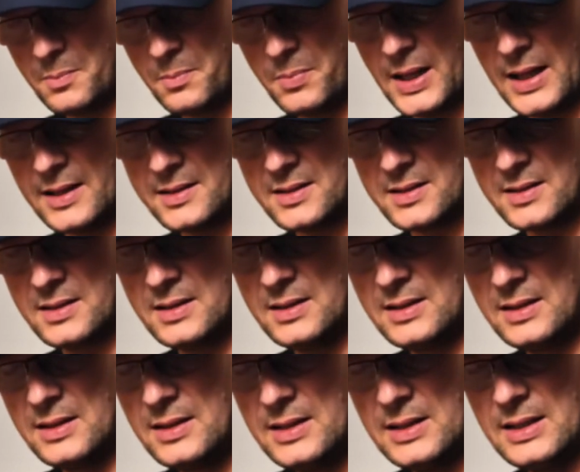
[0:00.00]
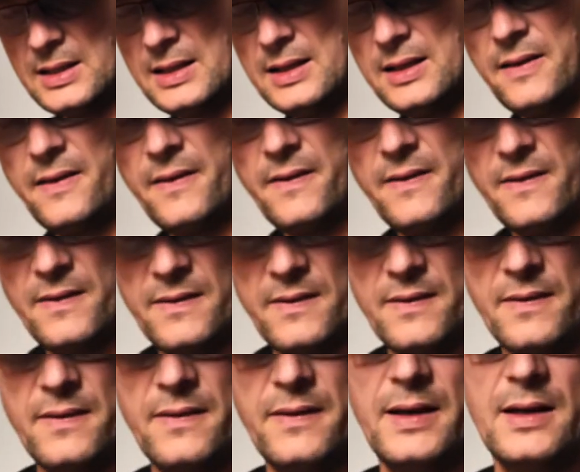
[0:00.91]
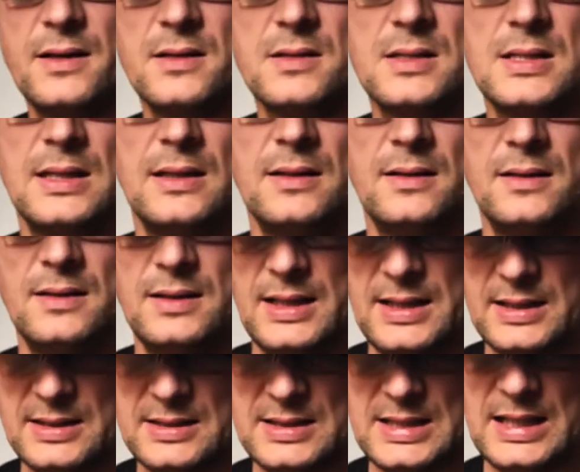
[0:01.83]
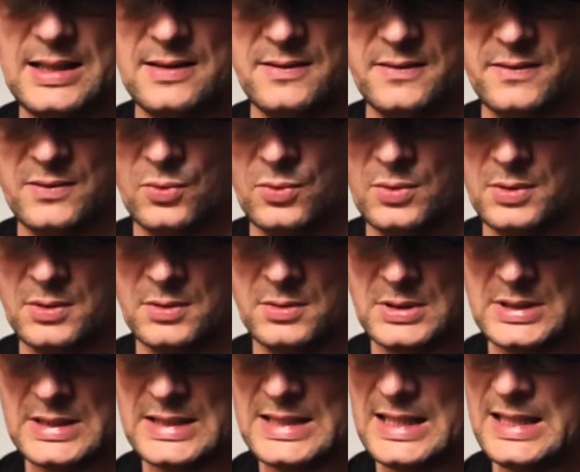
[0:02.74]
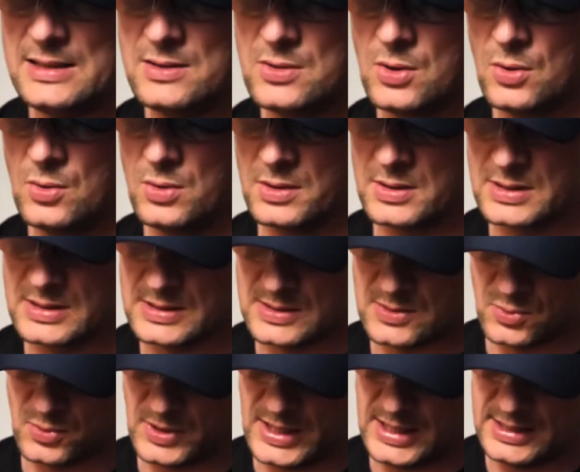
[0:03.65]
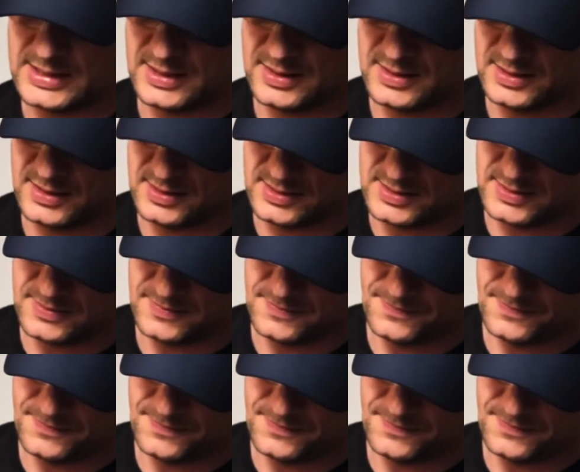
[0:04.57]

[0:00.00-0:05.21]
but there's a T2 thread in it.